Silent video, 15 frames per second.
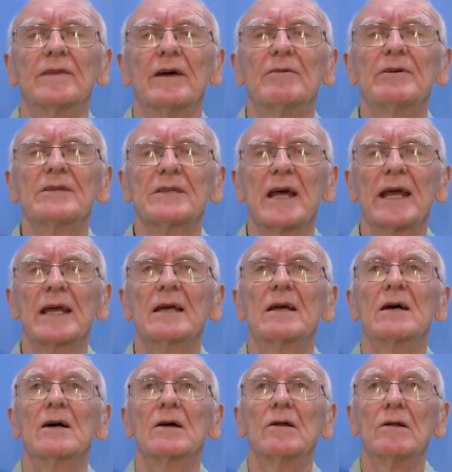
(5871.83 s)
there is
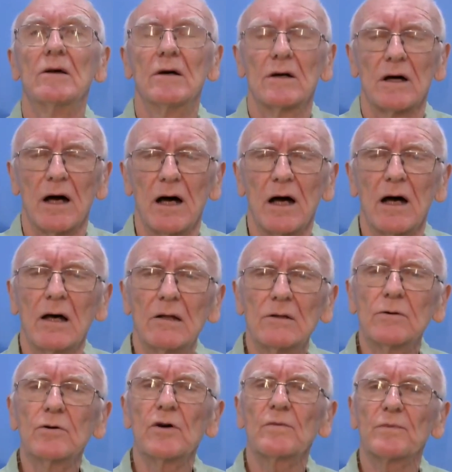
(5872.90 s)
a
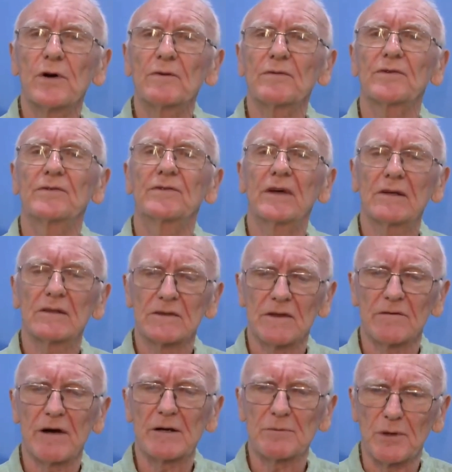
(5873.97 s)
law of profit, tendency
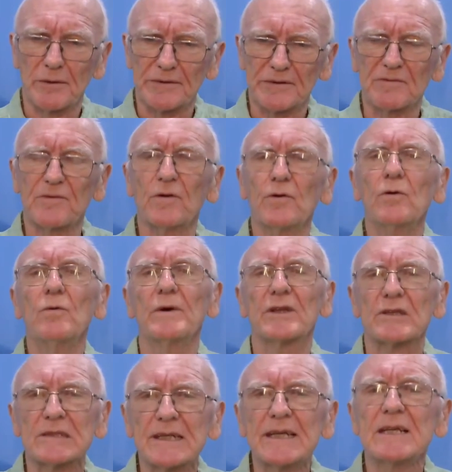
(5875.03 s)
of the rate of profit to fall,
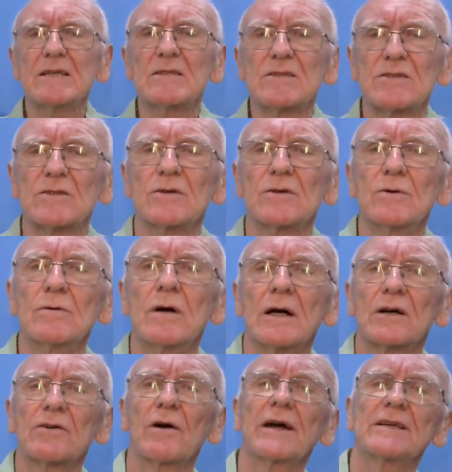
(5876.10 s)
which leads to
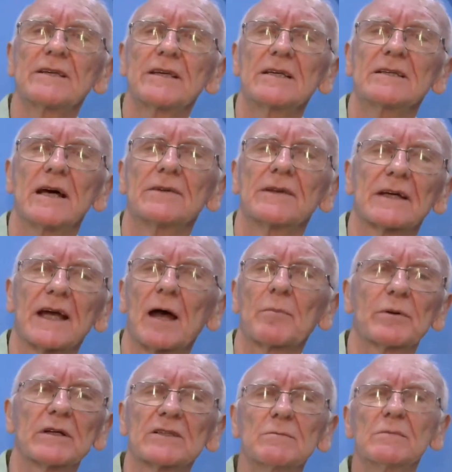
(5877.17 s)
crises under
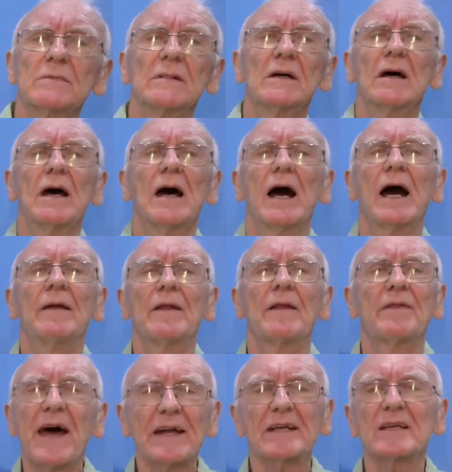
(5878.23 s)
capitalism, and
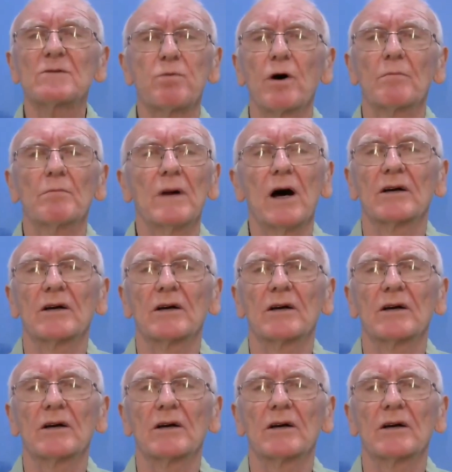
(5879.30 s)
that is what